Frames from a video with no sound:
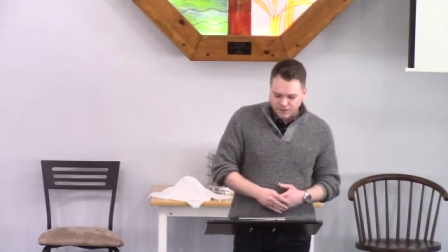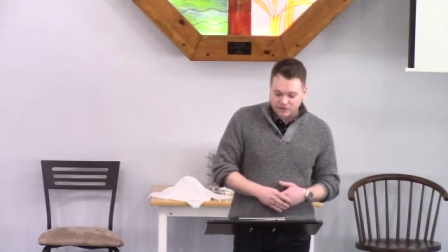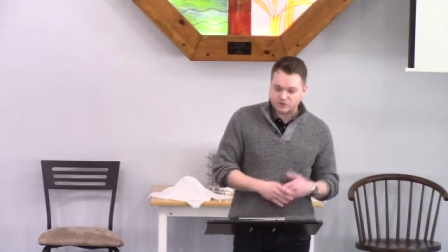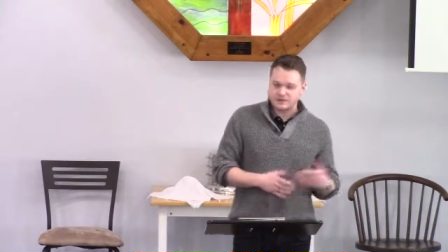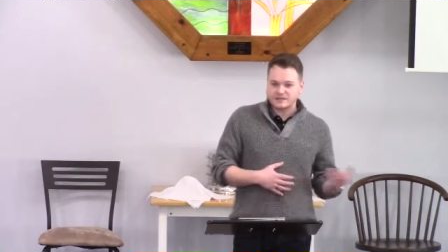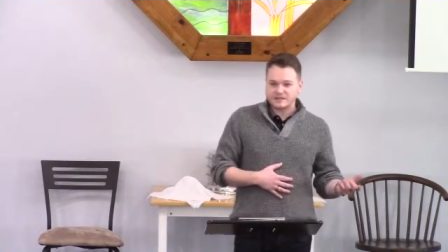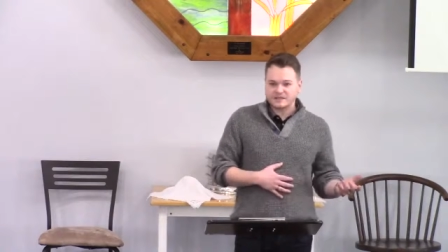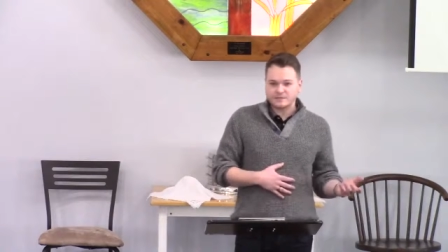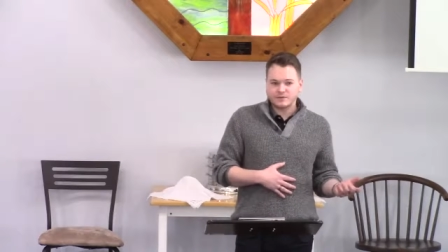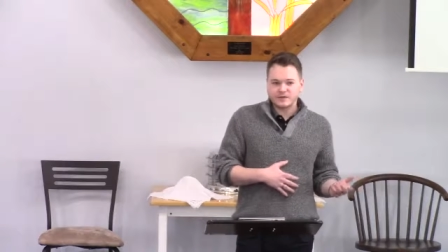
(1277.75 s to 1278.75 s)
by trusting
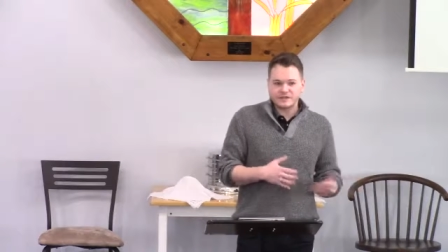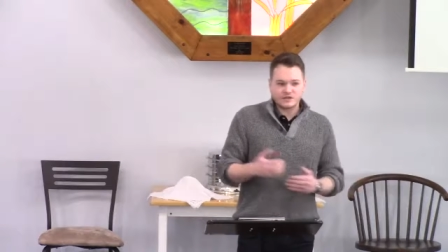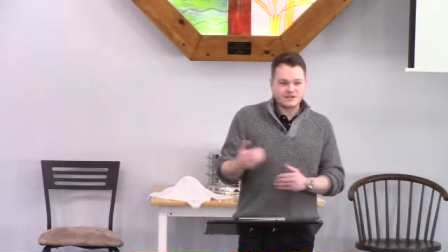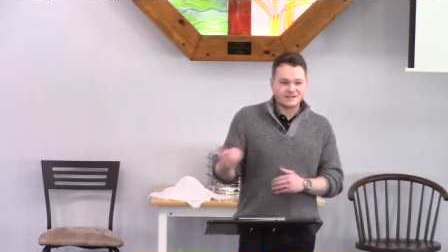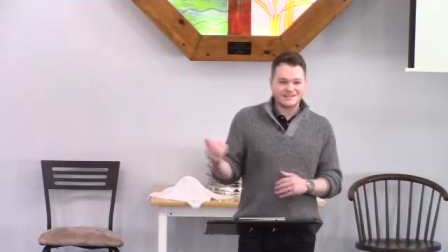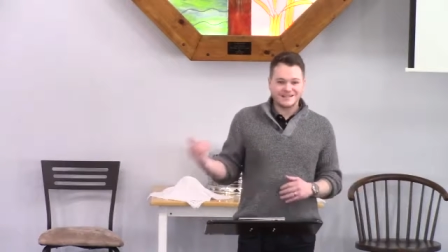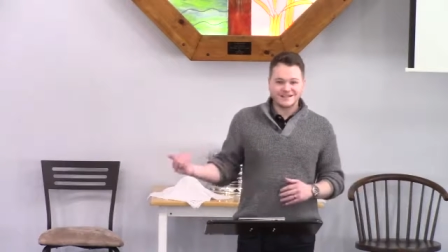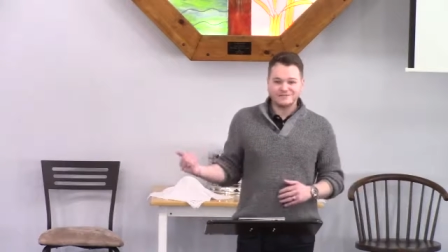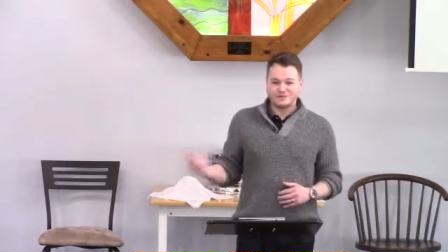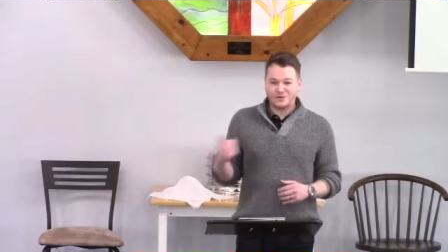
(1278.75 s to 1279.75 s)
simply that Jesus
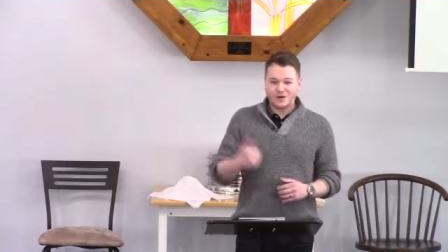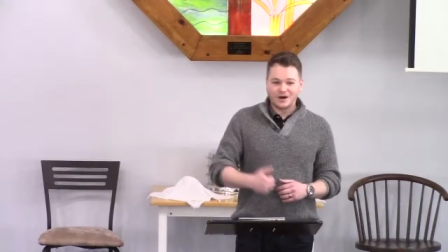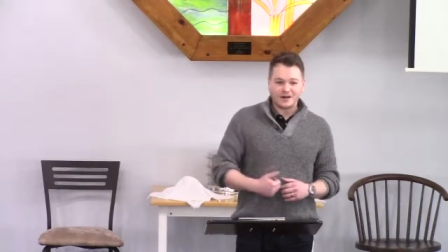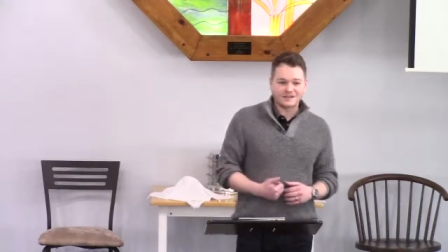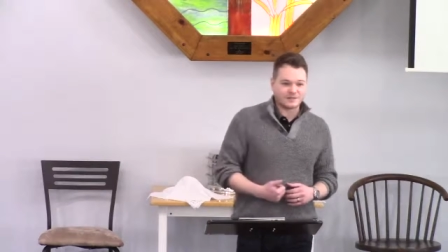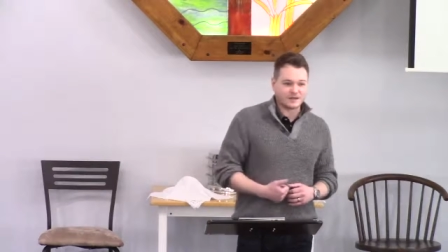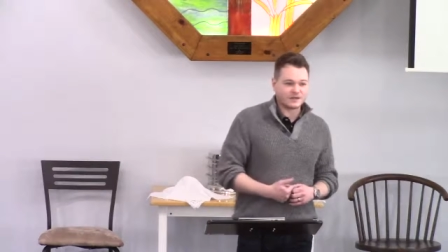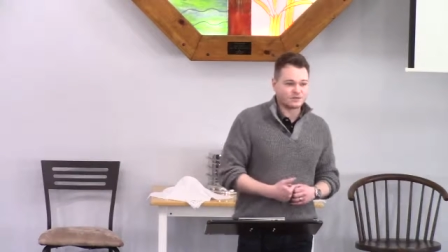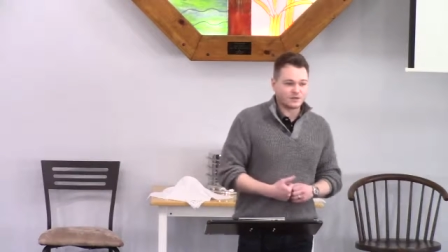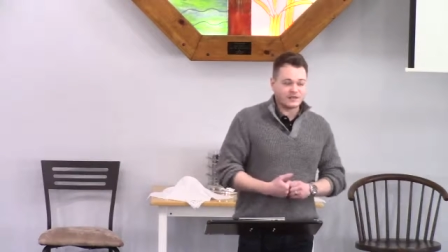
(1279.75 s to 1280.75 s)
did it for us
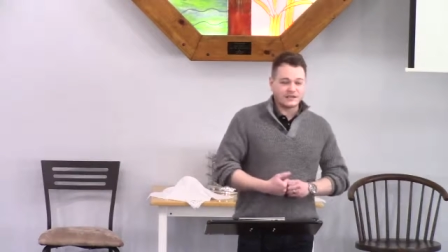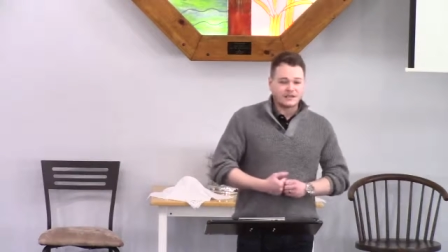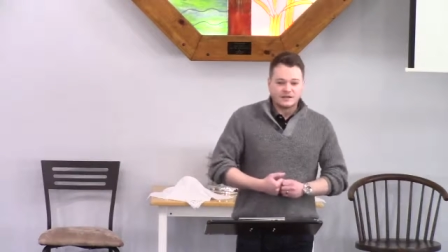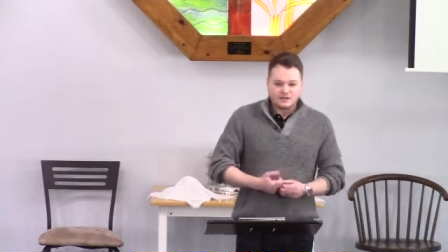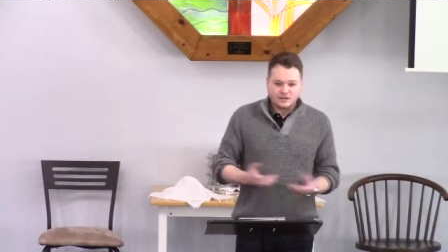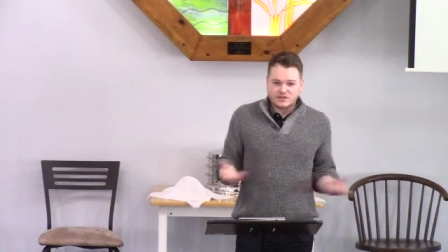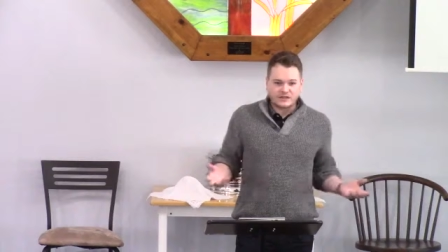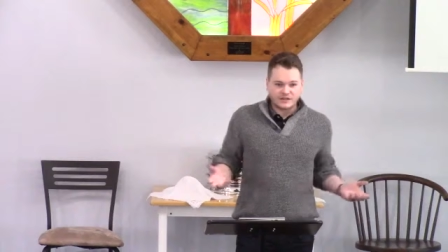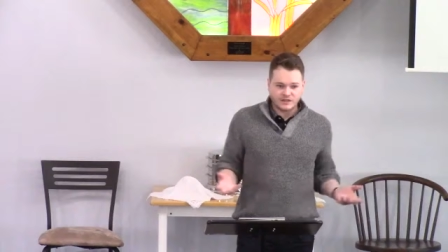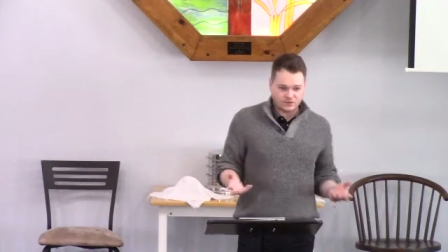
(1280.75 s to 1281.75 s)
because we, just
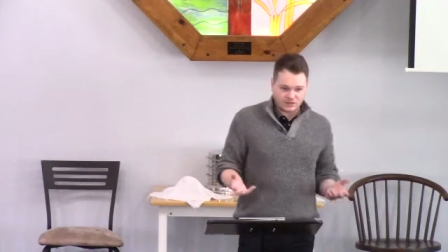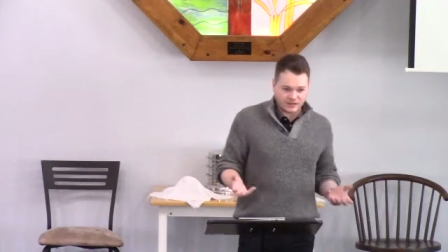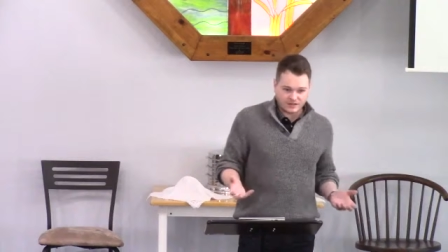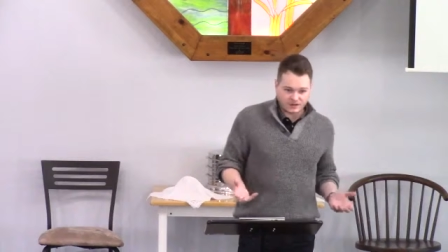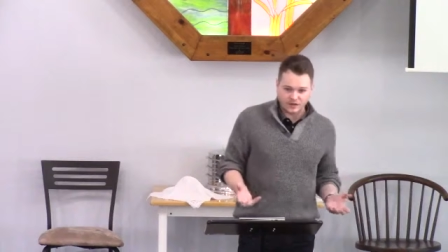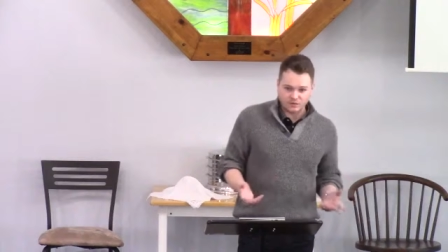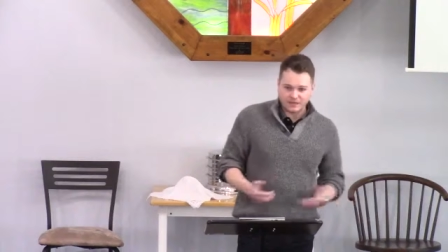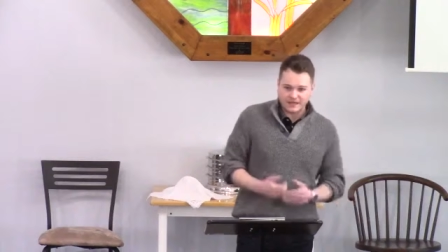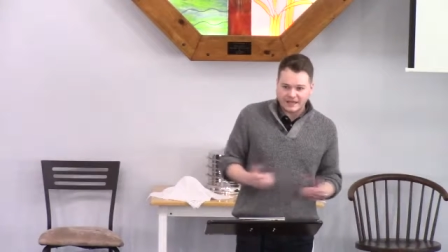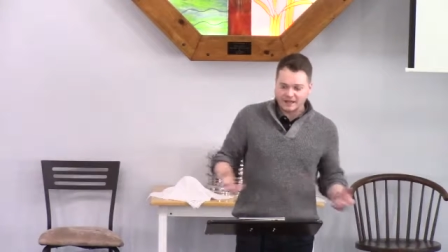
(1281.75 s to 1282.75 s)
like the Israelites couldn't,
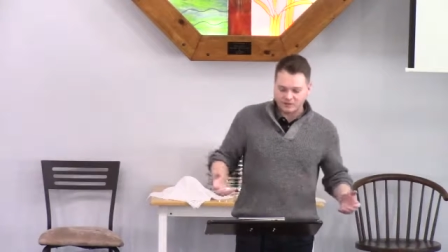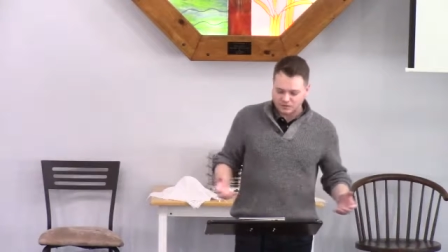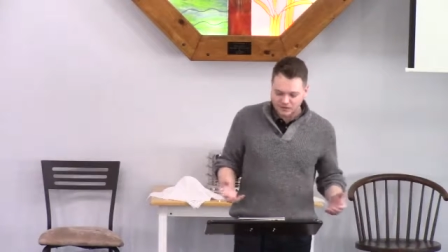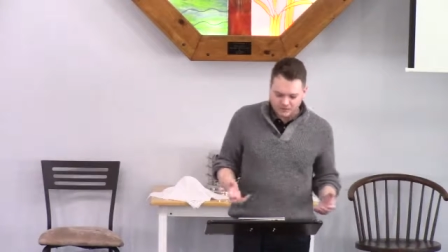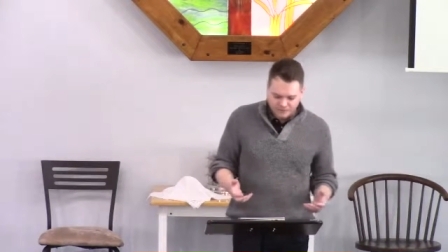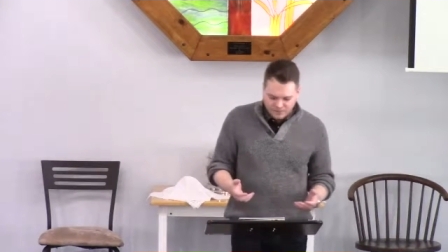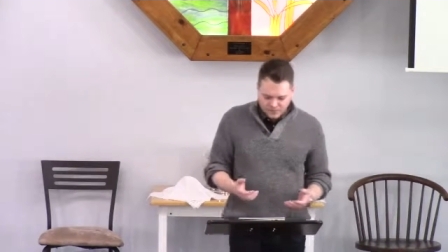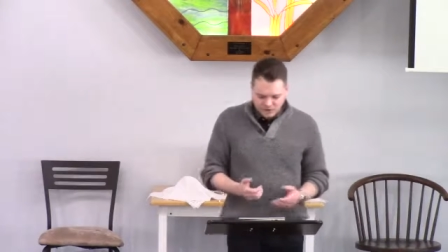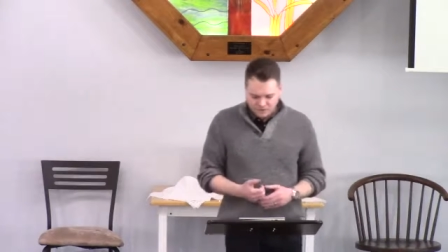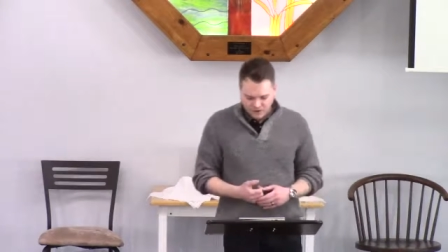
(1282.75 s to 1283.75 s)
we can't do it
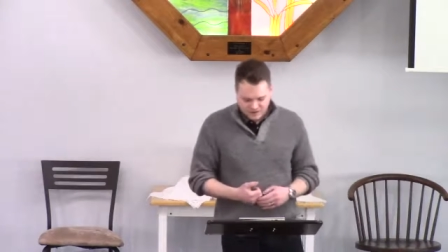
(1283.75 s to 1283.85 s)
for